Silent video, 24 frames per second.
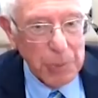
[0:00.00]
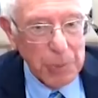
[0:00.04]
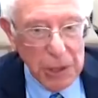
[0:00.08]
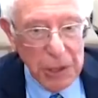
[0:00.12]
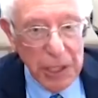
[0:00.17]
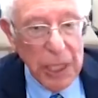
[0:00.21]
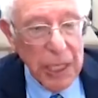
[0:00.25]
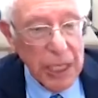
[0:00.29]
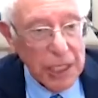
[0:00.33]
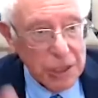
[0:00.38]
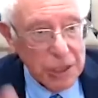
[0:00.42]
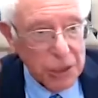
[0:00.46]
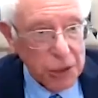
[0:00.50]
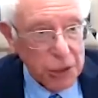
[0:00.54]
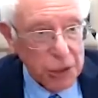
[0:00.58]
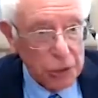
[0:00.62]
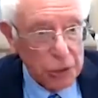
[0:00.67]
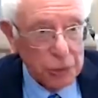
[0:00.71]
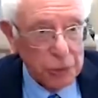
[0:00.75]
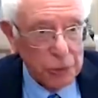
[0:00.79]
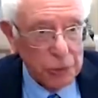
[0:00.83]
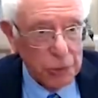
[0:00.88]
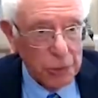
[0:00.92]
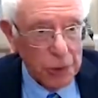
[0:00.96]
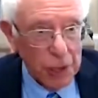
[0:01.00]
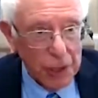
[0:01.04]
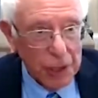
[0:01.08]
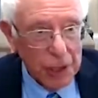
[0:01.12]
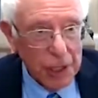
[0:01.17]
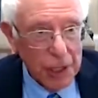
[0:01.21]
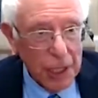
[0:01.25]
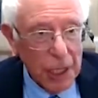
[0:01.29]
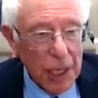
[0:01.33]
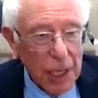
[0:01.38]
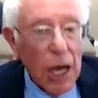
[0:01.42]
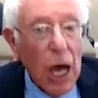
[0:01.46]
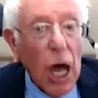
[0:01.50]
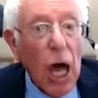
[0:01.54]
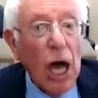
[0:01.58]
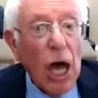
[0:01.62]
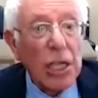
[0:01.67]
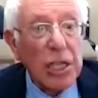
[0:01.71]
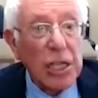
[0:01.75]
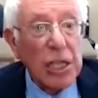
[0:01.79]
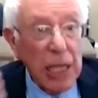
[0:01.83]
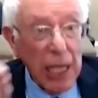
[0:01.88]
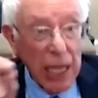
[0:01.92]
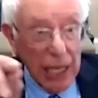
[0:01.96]
bill that gets to the floor
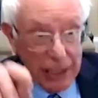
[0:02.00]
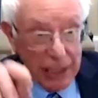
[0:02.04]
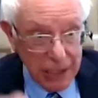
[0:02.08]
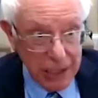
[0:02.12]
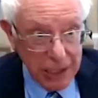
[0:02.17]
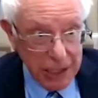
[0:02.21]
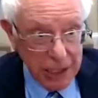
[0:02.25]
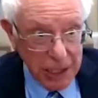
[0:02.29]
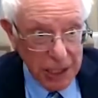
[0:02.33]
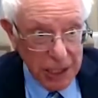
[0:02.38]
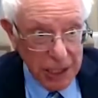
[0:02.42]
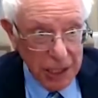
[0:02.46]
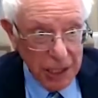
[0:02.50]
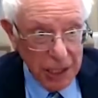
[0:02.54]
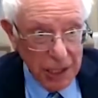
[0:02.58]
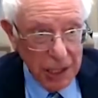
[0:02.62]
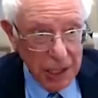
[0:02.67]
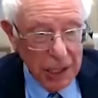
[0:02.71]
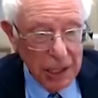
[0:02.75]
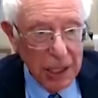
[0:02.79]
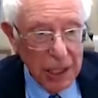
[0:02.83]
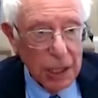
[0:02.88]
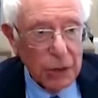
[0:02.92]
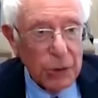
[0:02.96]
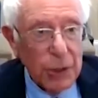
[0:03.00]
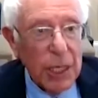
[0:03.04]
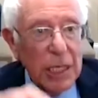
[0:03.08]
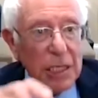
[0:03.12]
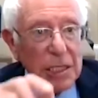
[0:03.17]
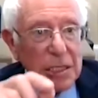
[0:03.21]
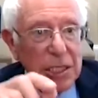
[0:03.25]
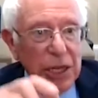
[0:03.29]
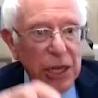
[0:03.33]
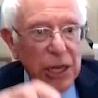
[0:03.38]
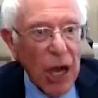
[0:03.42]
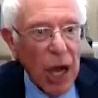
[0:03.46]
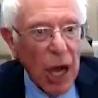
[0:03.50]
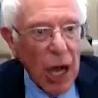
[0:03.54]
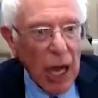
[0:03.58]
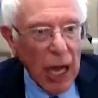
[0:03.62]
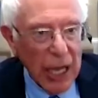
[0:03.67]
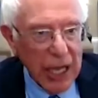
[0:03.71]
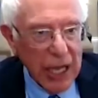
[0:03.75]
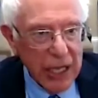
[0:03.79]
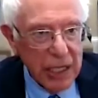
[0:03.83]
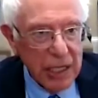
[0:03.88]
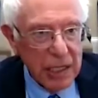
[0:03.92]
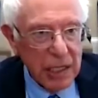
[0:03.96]
unless there is an
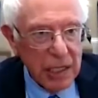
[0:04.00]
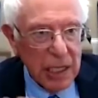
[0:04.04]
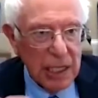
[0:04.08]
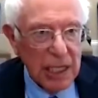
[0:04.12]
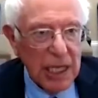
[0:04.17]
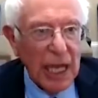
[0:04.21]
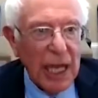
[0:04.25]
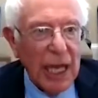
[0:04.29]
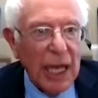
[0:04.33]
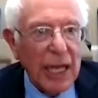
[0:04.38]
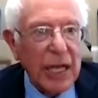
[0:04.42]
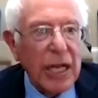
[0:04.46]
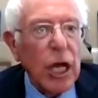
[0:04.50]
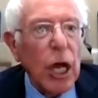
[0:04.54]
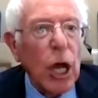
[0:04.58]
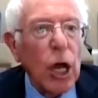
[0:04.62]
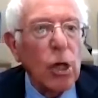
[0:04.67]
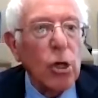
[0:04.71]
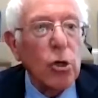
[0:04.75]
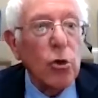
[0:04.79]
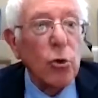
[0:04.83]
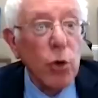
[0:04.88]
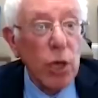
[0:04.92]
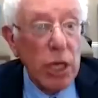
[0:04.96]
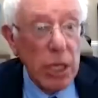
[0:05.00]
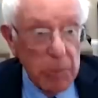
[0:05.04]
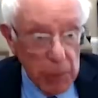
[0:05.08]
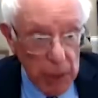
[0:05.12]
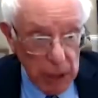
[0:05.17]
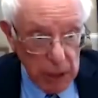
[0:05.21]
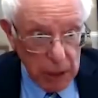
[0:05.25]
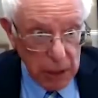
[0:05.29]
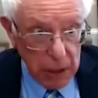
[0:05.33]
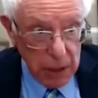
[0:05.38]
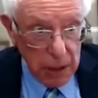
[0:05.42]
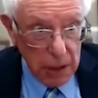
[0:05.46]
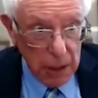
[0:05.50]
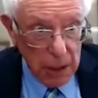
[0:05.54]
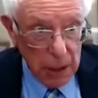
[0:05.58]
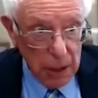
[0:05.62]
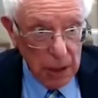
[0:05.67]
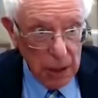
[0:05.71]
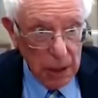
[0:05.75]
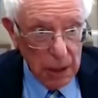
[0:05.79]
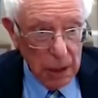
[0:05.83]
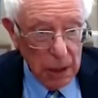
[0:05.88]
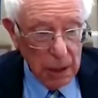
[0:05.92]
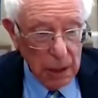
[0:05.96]
ironclad agreement
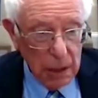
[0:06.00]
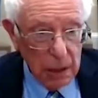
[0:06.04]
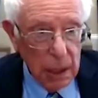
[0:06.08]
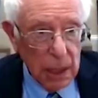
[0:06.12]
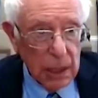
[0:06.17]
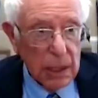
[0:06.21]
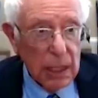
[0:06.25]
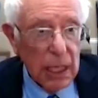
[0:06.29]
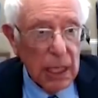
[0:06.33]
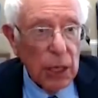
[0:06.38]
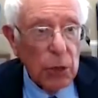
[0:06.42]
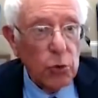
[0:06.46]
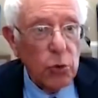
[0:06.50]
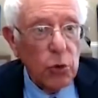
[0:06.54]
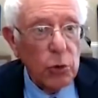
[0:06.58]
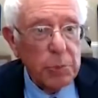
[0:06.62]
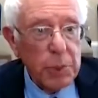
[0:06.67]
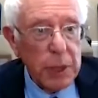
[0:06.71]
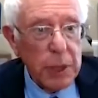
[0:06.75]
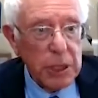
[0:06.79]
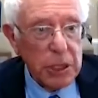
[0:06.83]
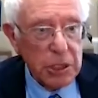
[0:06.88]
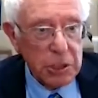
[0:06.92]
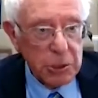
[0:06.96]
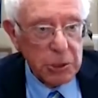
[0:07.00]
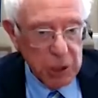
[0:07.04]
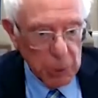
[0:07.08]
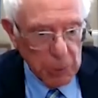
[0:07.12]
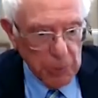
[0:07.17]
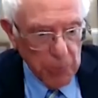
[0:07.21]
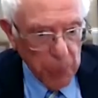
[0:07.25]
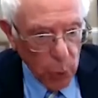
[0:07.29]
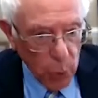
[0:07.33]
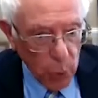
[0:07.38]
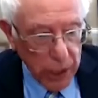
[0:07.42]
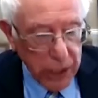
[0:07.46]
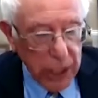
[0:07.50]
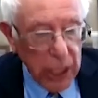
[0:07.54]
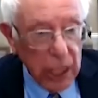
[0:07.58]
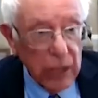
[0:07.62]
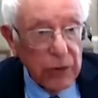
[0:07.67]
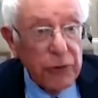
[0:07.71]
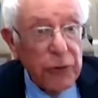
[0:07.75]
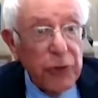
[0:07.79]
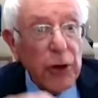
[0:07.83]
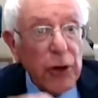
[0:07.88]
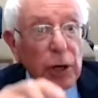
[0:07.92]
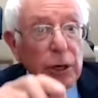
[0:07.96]
that there will be support
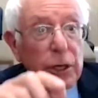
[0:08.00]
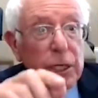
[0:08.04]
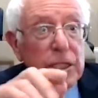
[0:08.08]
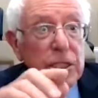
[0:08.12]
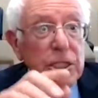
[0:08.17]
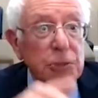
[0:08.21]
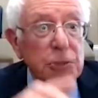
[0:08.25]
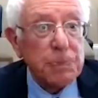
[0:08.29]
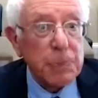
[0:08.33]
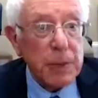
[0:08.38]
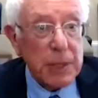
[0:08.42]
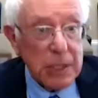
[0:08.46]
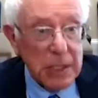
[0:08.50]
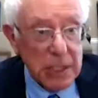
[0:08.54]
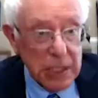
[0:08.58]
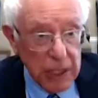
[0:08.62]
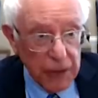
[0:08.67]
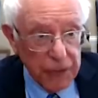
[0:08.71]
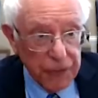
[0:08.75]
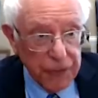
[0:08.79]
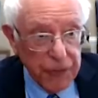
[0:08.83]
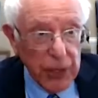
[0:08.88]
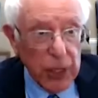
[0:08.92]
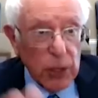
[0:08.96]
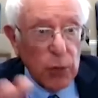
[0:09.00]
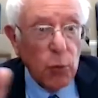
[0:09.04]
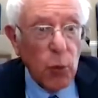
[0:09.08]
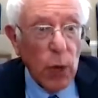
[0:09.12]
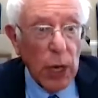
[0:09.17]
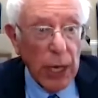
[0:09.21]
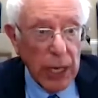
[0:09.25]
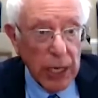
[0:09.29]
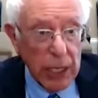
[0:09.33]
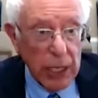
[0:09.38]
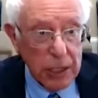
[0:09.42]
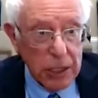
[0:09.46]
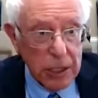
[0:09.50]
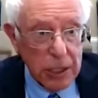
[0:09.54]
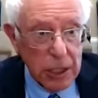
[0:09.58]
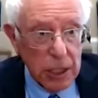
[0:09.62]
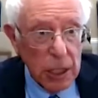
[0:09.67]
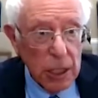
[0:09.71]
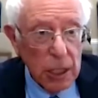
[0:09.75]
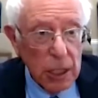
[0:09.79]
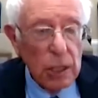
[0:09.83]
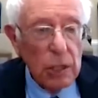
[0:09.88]
in very specific ways